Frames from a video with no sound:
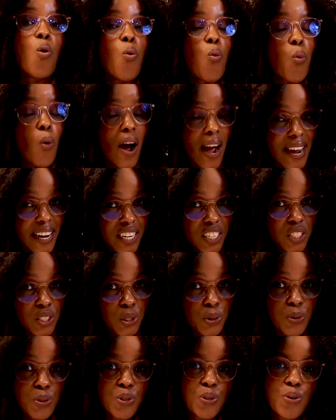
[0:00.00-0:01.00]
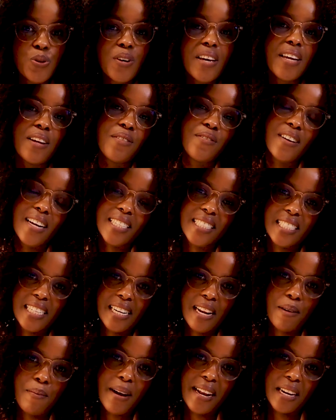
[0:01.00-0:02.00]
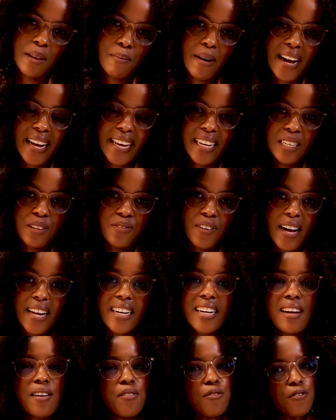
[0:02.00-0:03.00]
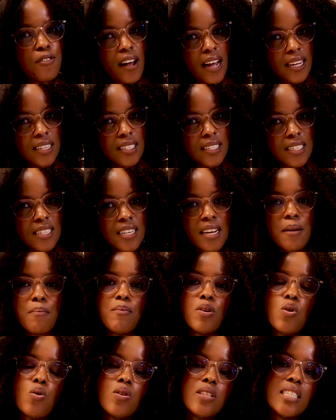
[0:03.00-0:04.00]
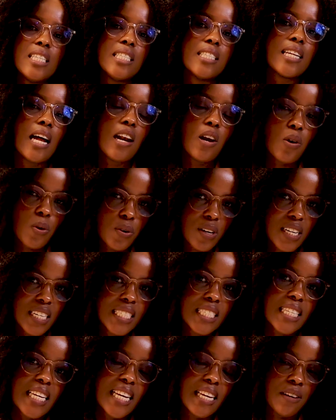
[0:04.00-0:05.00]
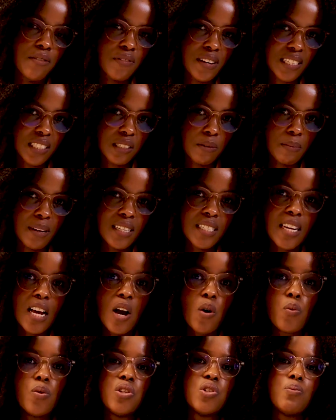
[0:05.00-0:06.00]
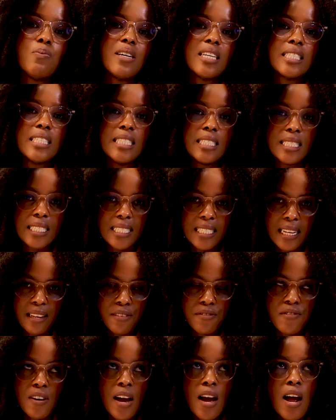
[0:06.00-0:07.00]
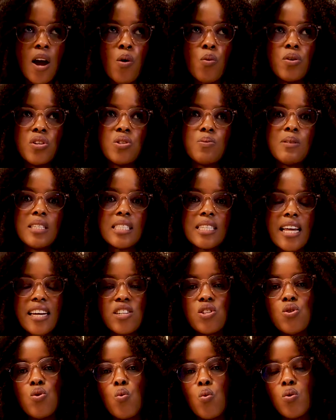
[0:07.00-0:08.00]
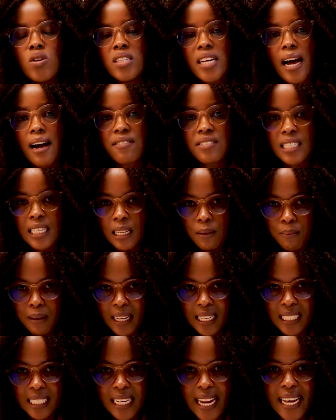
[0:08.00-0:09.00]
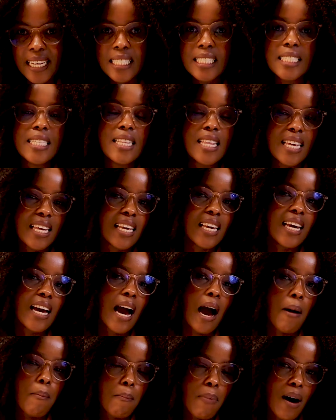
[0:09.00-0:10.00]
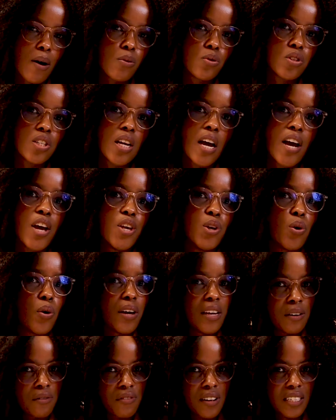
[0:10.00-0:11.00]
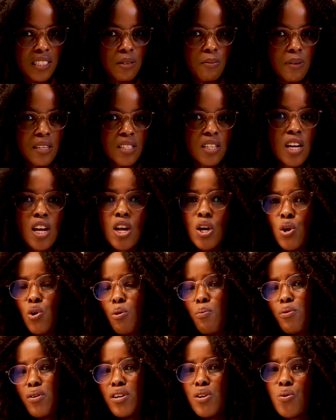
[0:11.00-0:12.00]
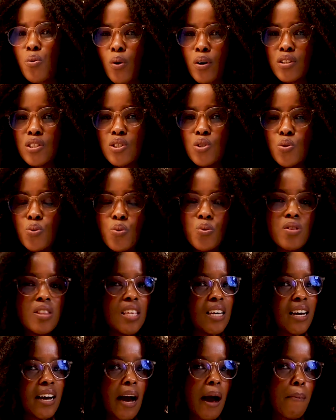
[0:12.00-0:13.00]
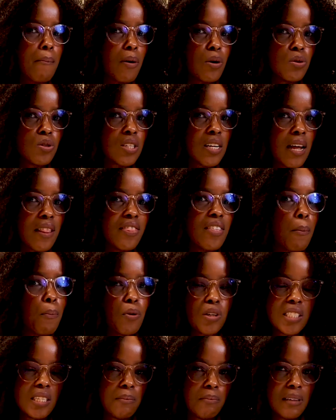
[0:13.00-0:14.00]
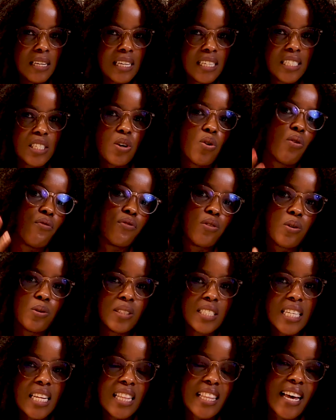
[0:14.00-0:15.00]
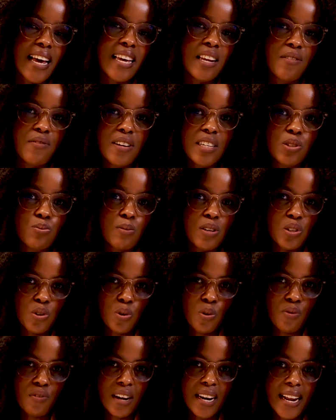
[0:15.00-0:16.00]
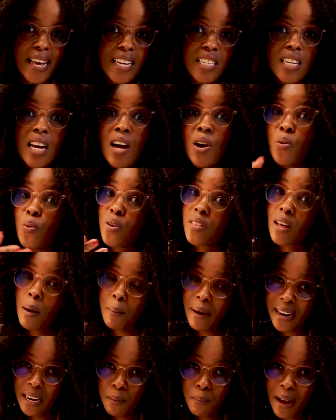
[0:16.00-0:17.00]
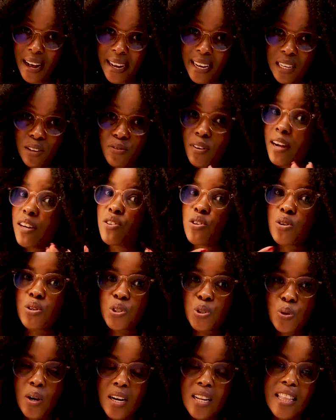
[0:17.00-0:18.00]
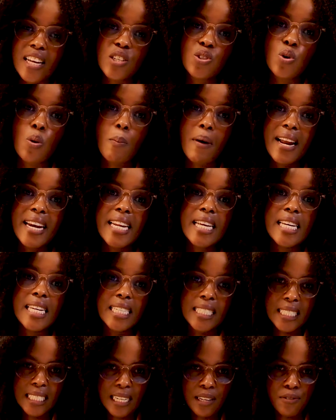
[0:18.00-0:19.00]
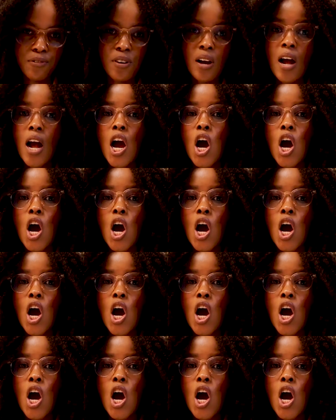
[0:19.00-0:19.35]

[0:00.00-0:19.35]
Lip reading: Why should you invest in a money market fund? First, because it's a low risk investment, which makes it safe. which means that you won't have sleepless nights thinking about your investment. Nobody wants to think about the possibility of losing their investment overnight. With a money market fund, you're sure that your money is safe.